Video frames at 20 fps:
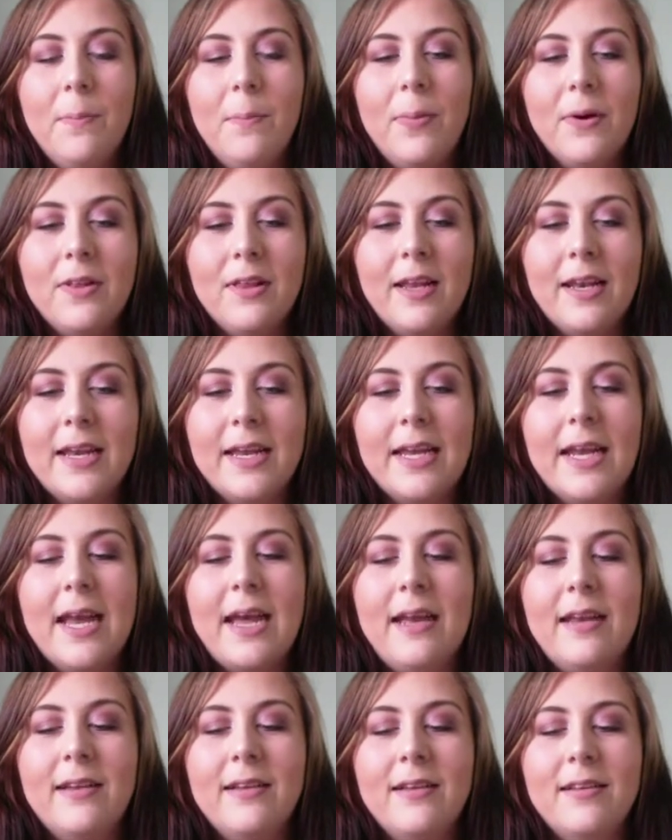But then
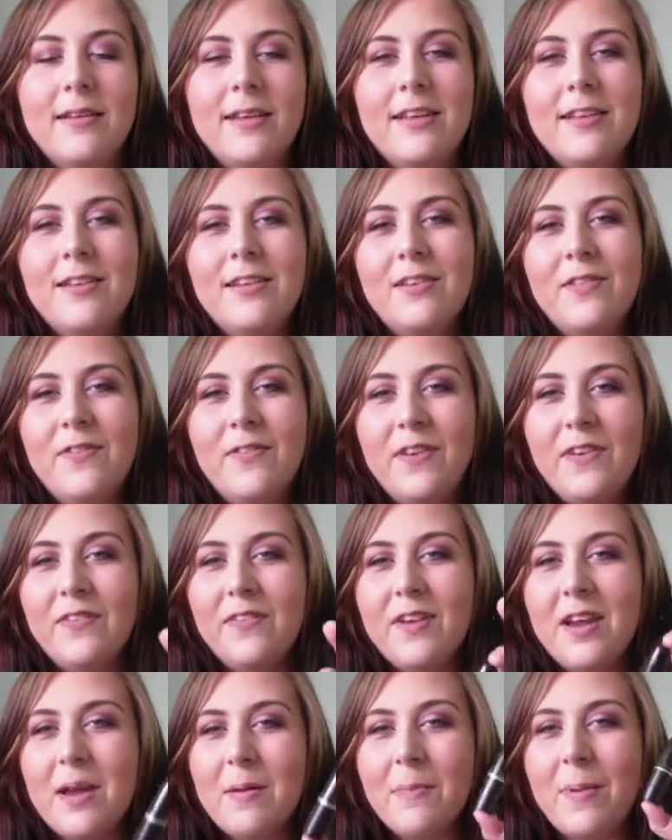again, this is
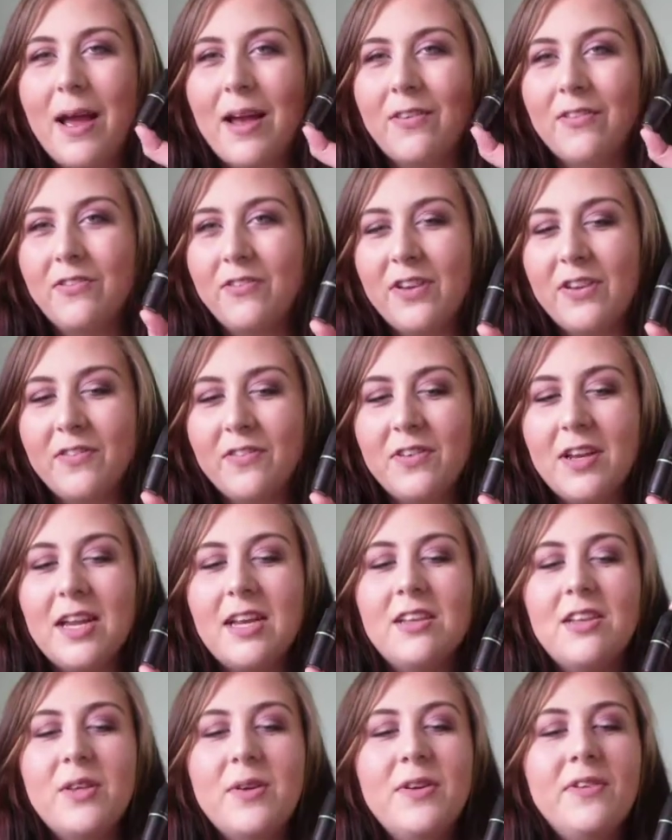
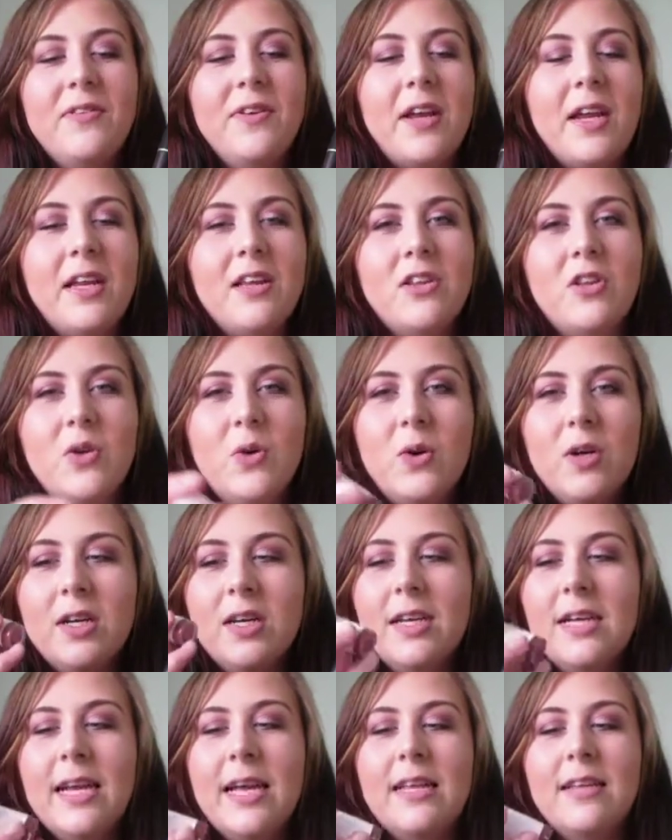£15.50, so if you can sort of
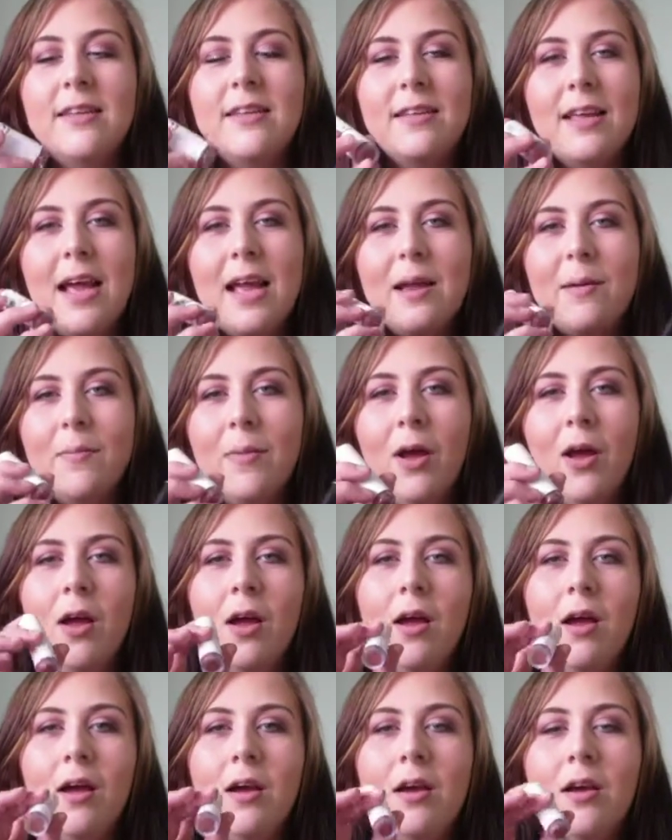get the same,
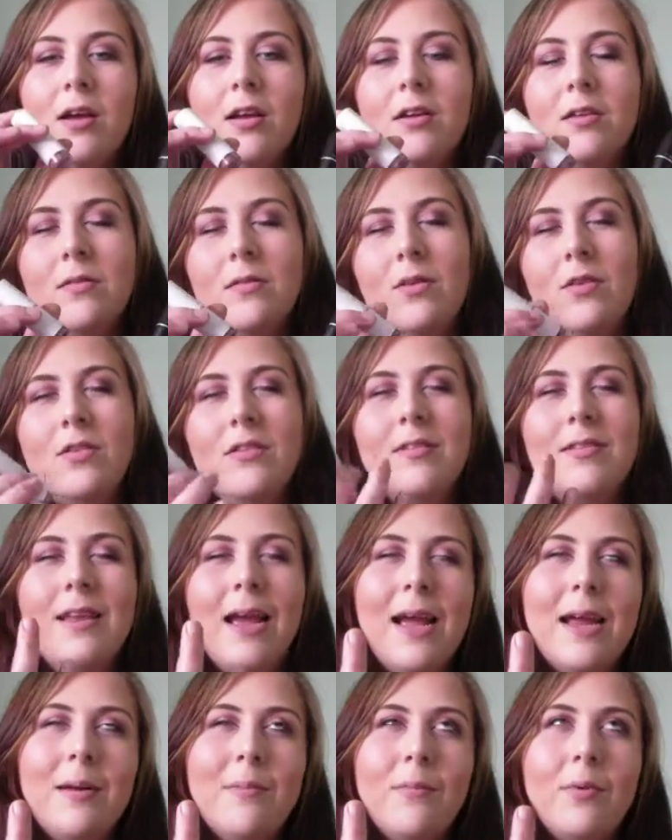not
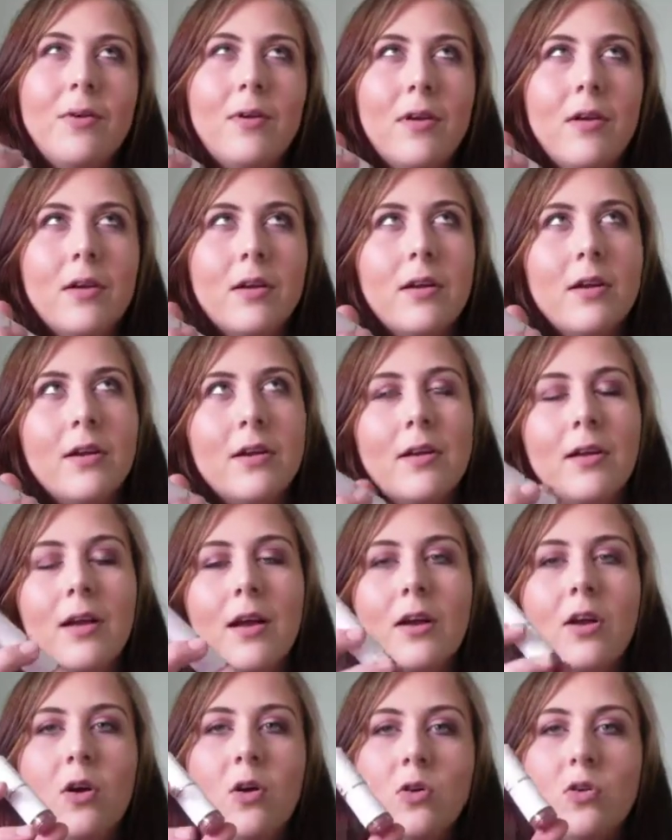same, but like
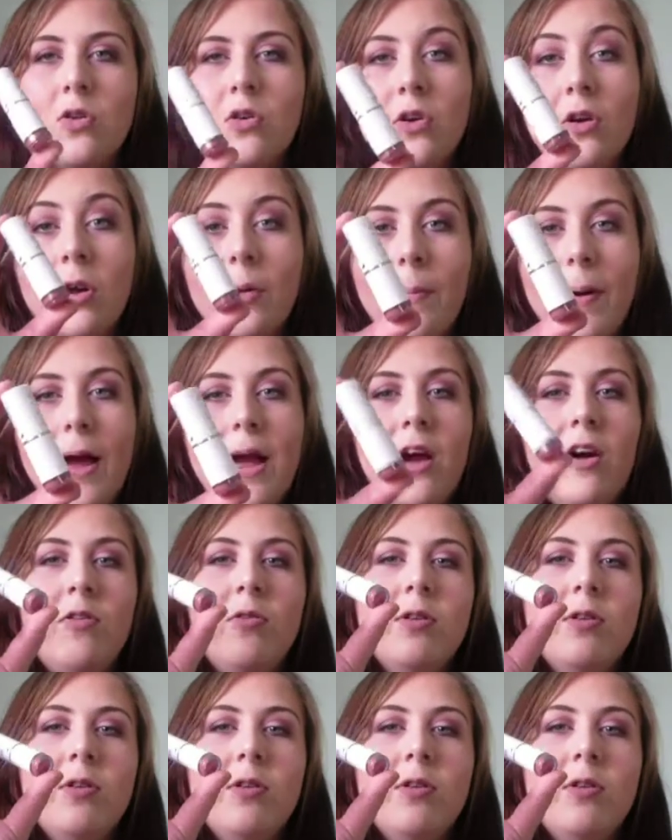a good colour payoff